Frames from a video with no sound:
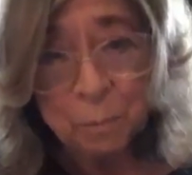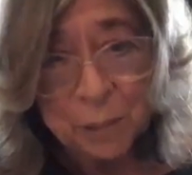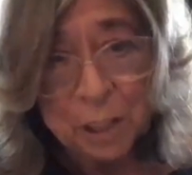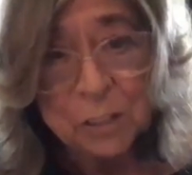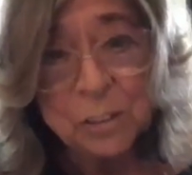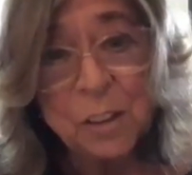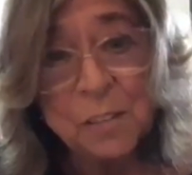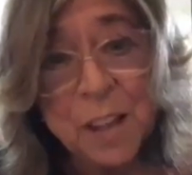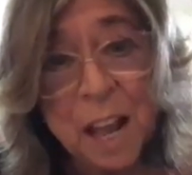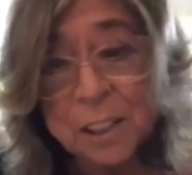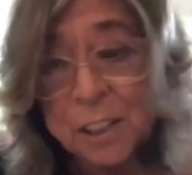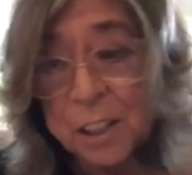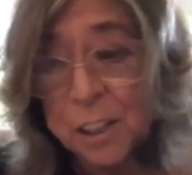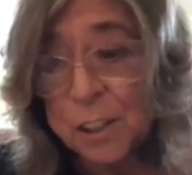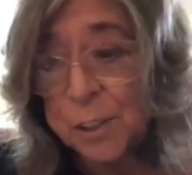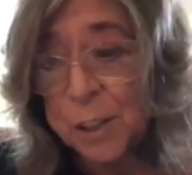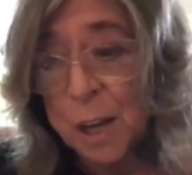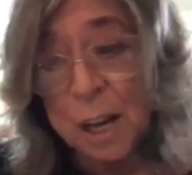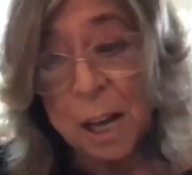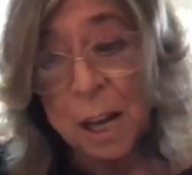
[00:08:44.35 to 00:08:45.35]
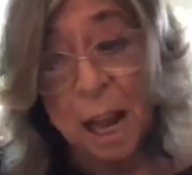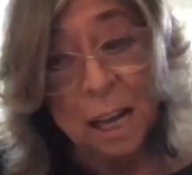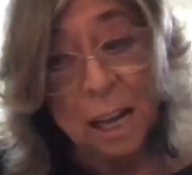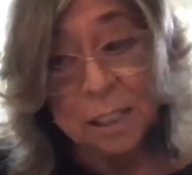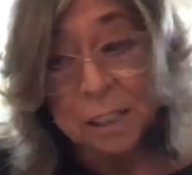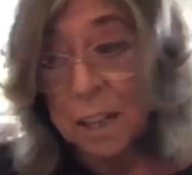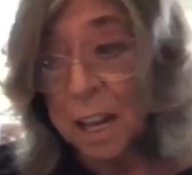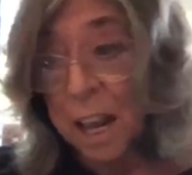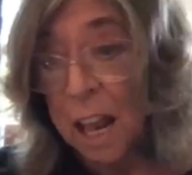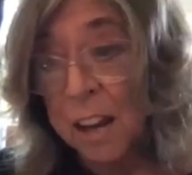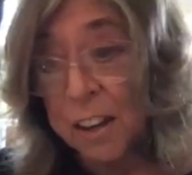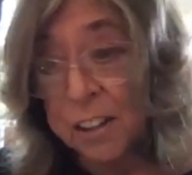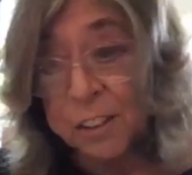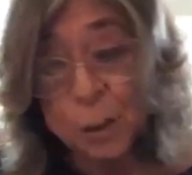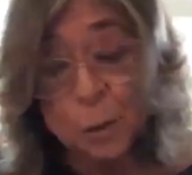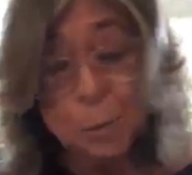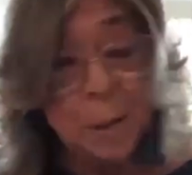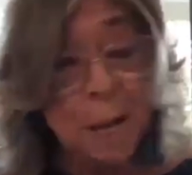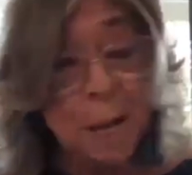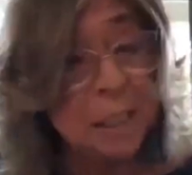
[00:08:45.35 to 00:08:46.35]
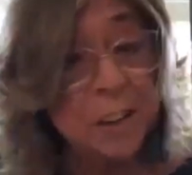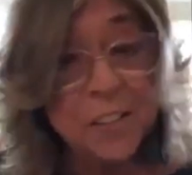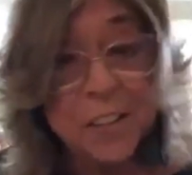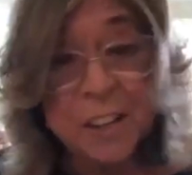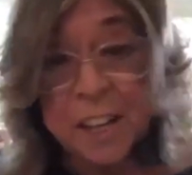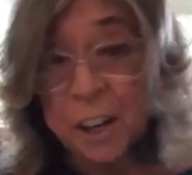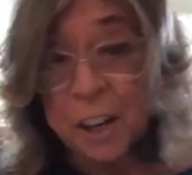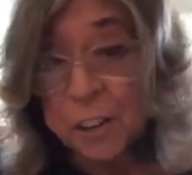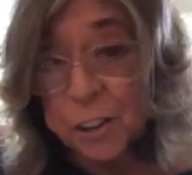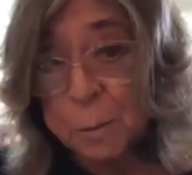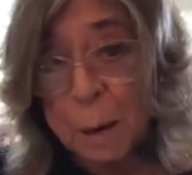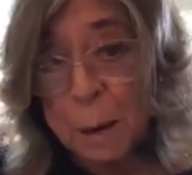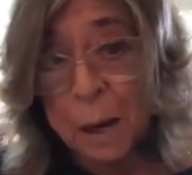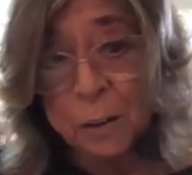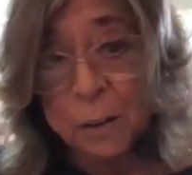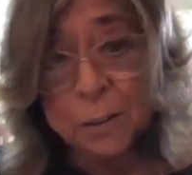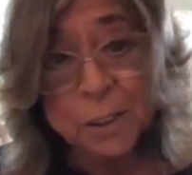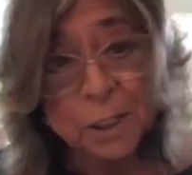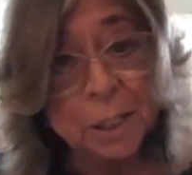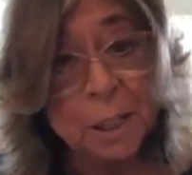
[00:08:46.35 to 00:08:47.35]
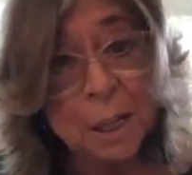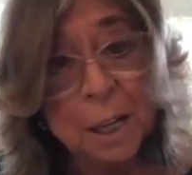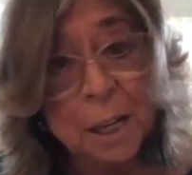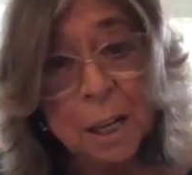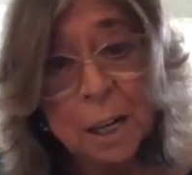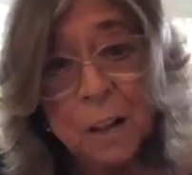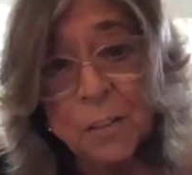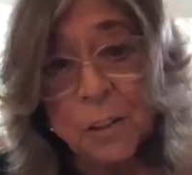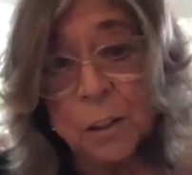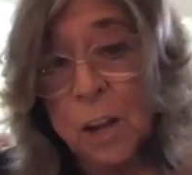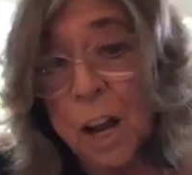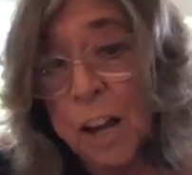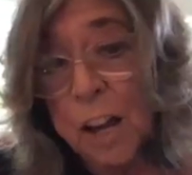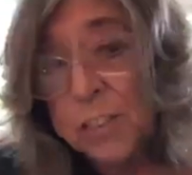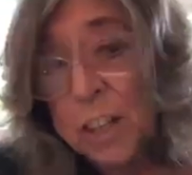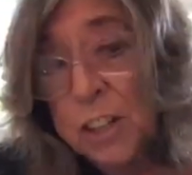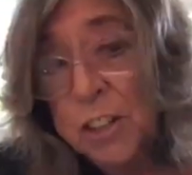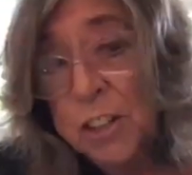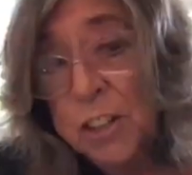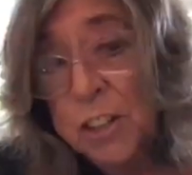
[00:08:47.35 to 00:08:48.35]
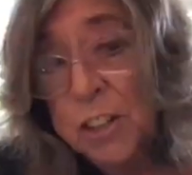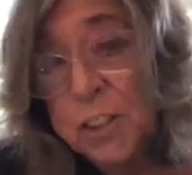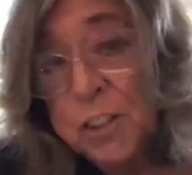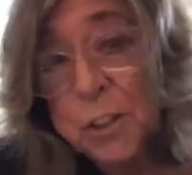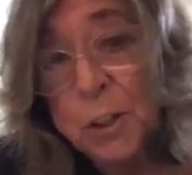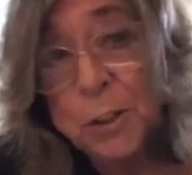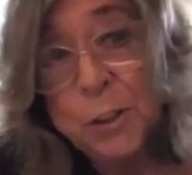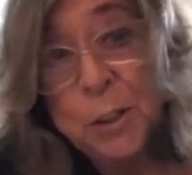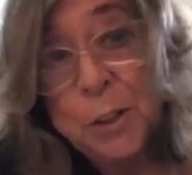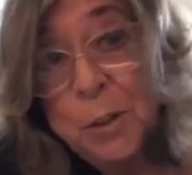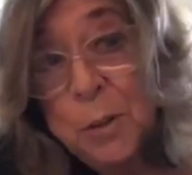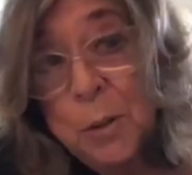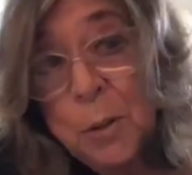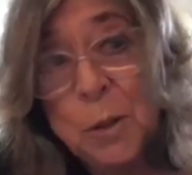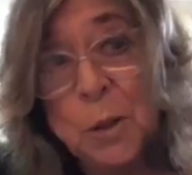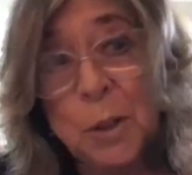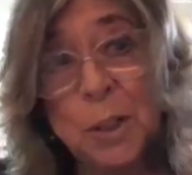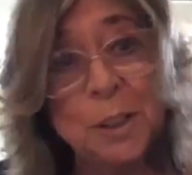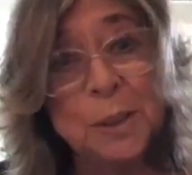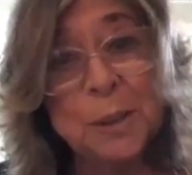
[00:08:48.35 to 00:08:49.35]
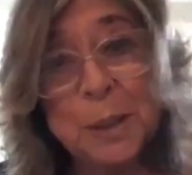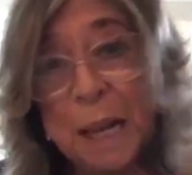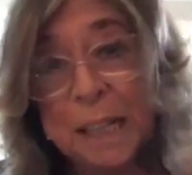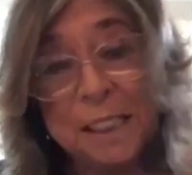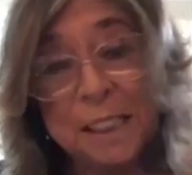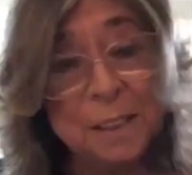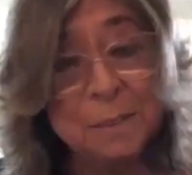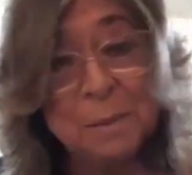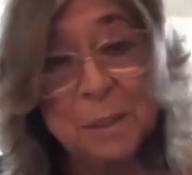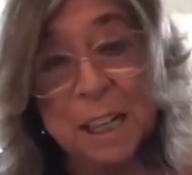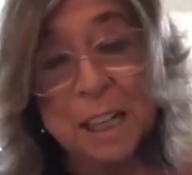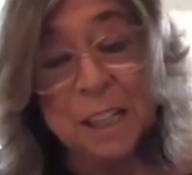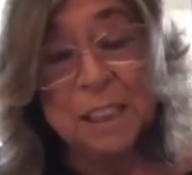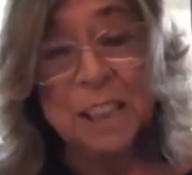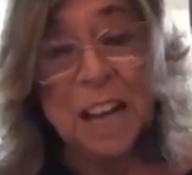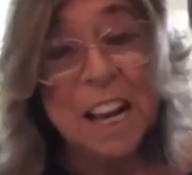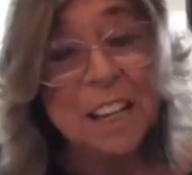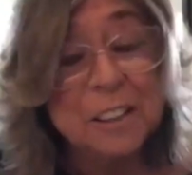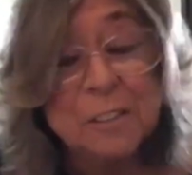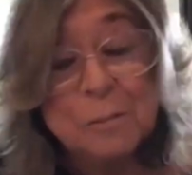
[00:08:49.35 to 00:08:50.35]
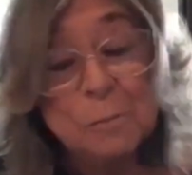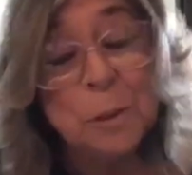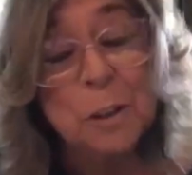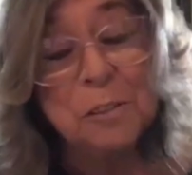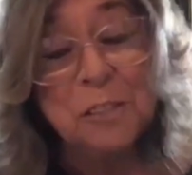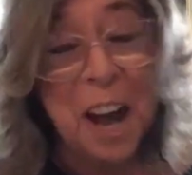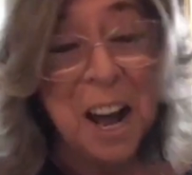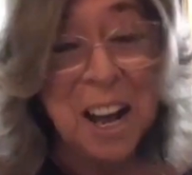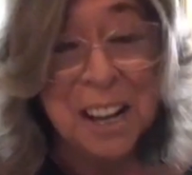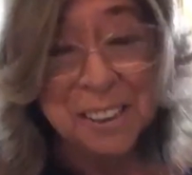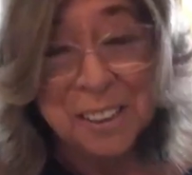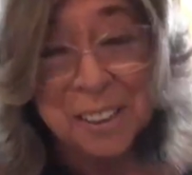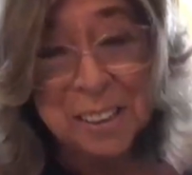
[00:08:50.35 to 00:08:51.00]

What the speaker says: So that is, and ask me anything else about the Lost Concerto, or I can kind of move on.